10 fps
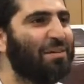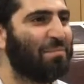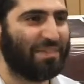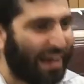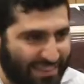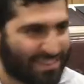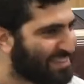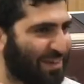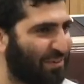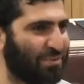but on this
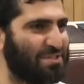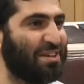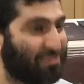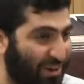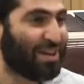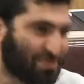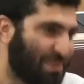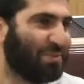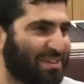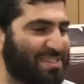they won't say. For us, we
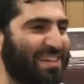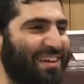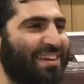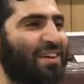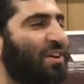will say.